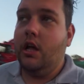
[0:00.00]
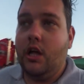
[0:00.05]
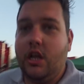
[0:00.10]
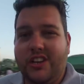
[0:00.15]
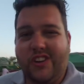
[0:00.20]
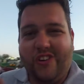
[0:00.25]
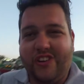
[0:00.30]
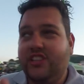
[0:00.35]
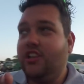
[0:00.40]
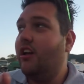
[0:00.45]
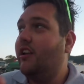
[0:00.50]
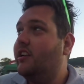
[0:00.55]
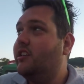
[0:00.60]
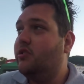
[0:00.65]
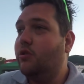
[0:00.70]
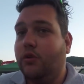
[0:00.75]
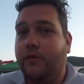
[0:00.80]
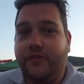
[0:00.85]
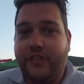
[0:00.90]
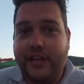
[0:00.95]
not entirely
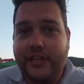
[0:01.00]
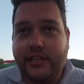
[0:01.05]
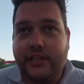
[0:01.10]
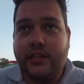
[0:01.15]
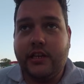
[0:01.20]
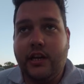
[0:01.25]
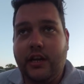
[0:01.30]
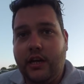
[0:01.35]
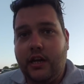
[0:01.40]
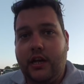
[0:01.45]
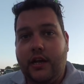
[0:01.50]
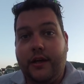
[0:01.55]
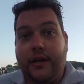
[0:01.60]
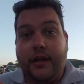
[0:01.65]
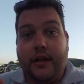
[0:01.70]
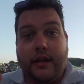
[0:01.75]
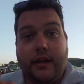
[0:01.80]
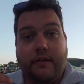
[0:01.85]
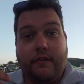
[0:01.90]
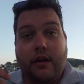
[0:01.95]
sure if this
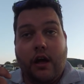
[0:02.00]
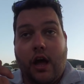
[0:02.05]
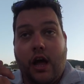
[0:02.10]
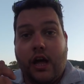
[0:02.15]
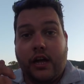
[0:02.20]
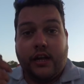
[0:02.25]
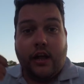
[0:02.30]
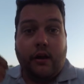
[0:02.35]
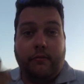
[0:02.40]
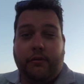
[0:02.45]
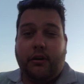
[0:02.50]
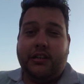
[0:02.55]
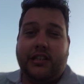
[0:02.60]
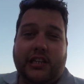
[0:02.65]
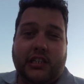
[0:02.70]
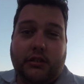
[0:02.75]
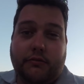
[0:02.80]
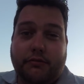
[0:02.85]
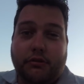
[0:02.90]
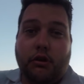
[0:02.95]
uh, GoPro is
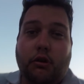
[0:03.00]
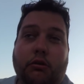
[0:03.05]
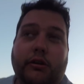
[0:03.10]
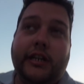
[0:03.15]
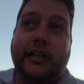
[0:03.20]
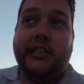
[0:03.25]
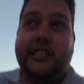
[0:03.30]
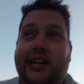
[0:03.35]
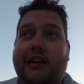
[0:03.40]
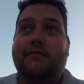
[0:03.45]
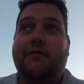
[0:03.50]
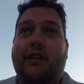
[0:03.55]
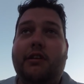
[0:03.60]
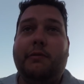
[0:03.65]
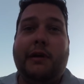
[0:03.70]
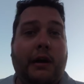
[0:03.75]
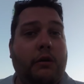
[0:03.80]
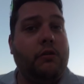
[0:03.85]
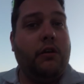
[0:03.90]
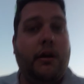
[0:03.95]
actually recording sound very
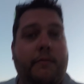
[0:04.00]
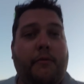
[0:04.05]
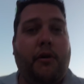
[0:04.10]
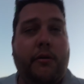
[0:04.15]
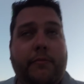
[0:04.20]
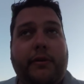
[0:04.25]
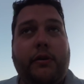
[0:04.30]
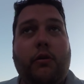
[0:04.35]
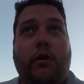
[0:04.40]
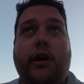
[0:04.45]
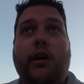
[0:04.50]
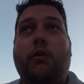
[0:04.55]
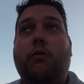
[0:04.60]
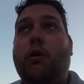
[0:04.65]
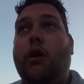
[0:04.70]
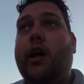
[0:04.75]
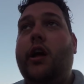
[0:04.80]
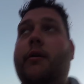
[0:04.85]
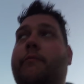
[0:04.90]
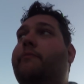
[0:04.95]
well. I might be quite
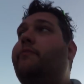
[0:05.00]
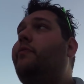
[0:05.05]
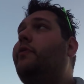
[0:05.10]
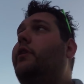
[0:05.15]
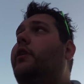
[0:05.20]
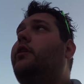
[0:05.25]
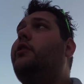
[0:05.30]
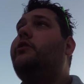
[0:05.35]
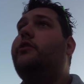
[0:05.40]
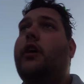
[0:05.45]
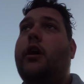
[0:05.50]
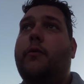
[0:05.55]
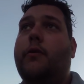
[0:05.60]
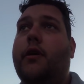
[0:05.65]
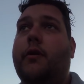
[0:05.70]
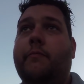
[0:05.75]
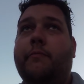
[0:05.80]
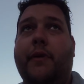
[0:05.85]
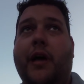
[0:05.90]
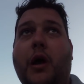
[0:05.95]
quiet, so
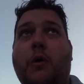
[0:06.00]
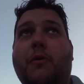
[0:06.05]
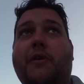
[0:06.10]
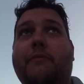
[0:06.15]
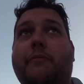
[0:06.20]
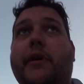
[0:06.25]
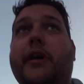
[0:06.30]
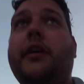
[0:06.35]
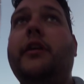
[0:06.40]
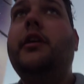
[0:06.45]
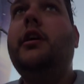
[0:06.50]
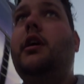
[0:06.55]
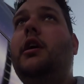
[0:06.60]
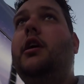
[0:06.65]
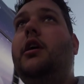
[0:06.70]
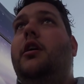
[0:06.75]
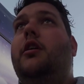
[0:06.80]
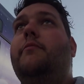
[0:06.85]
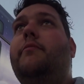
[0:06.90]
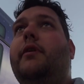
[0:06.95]
um, bear with me.
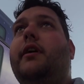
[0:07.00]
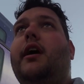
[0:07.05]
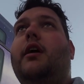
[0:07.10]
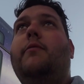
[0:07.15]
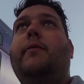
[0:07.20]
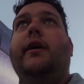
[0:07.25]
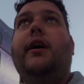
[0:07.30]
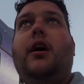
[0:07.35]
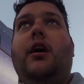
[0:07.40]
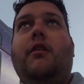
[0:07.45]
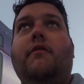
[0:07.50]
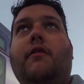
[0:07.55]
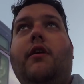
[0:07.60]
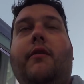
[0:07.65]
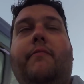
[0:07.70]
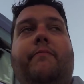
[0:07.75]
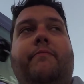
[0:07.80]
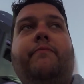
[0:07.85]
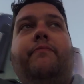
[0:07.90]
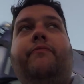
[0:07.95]
But yeah, we are
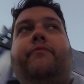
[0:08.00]
um,